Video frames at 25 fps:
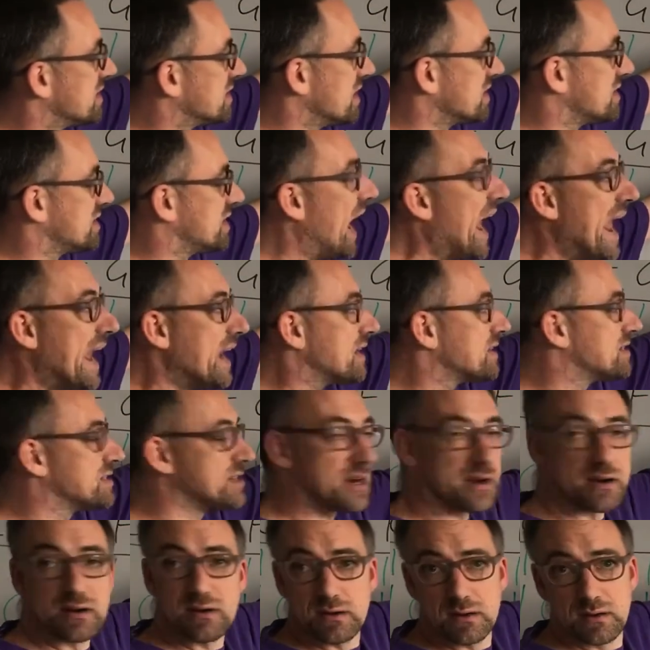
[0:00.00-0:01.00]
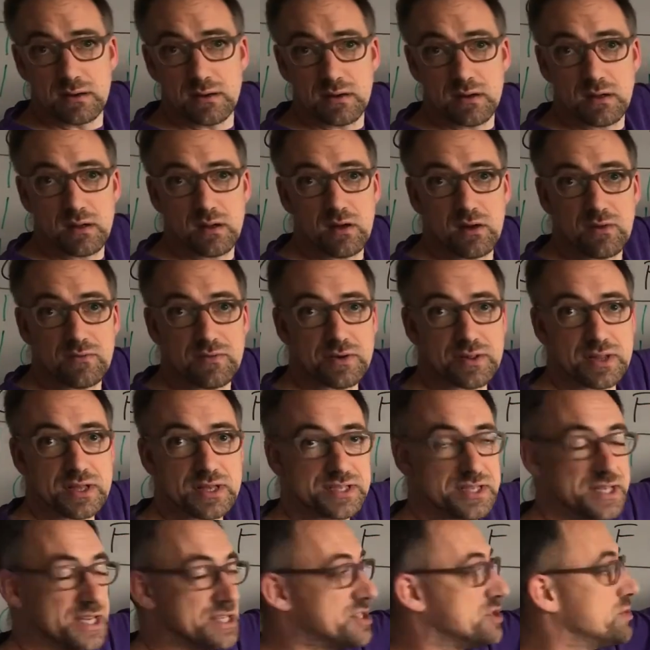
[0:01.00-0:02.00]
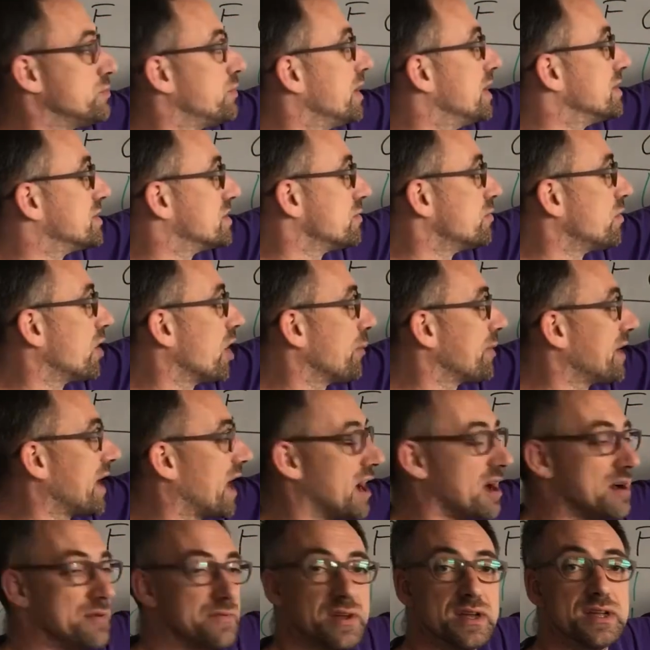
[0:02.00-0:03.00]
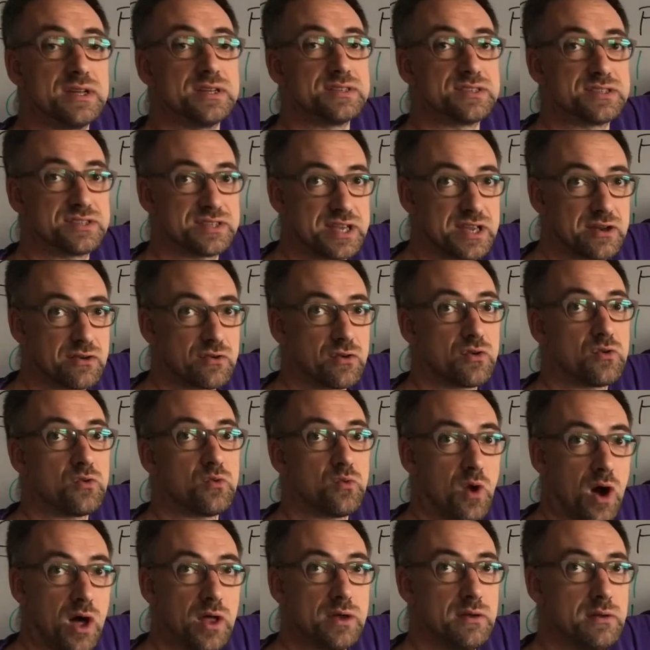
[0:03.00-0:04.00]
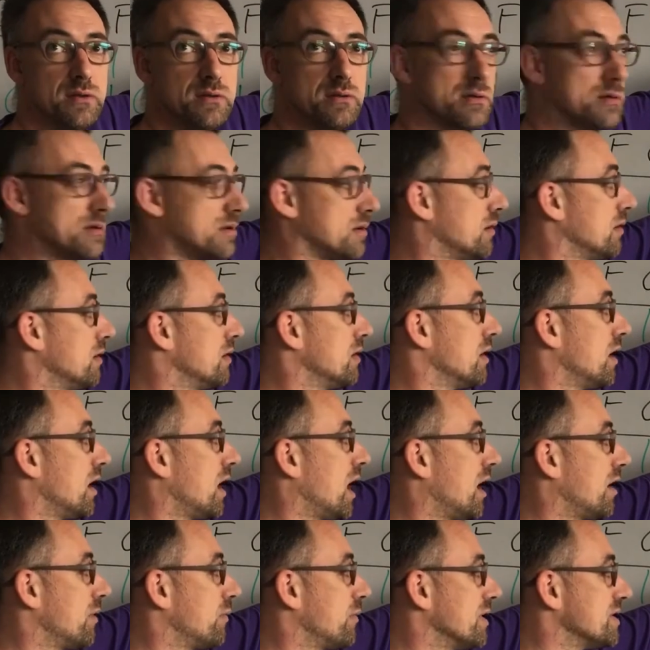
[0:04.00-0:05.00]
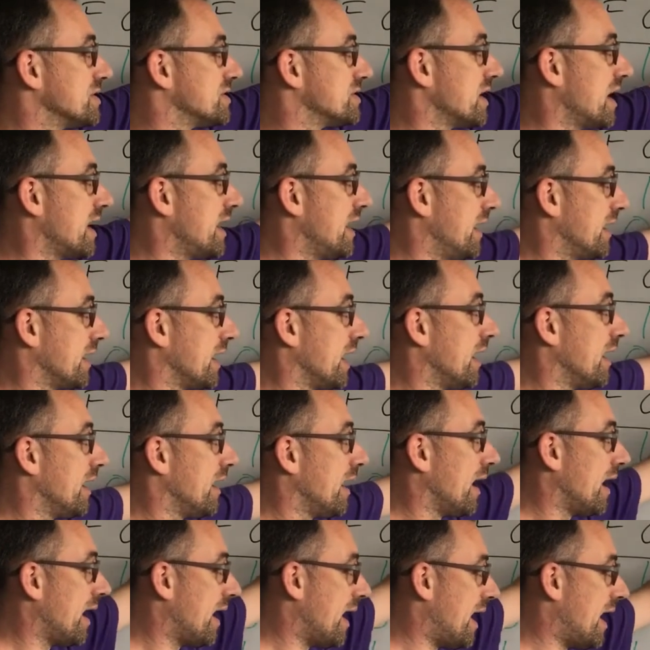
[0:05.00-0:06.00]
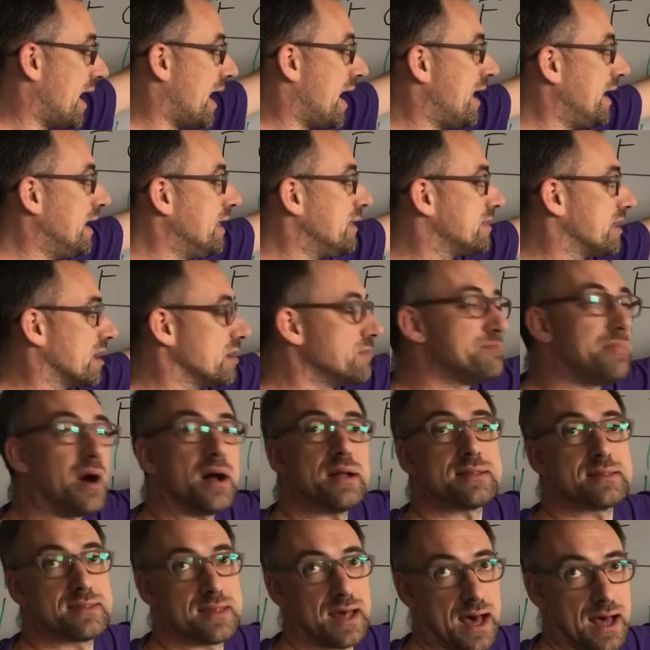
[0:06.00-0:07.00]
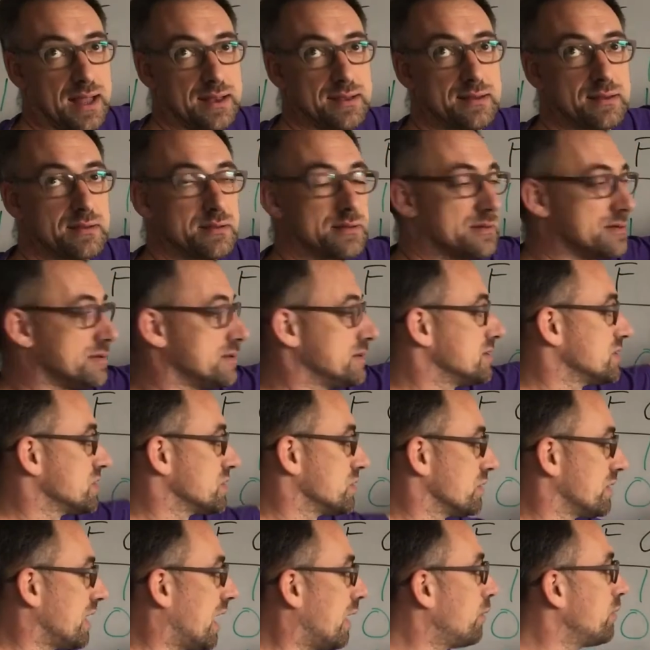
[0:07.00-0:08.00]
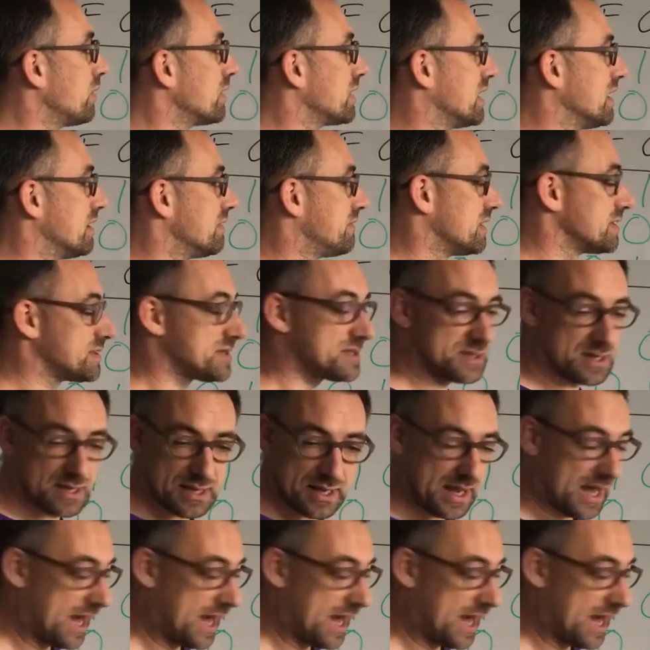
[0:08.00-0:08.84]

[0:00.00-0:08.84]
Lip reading: a detector for the situation where we have 0, 1, and we're saying anything but that. So that will give us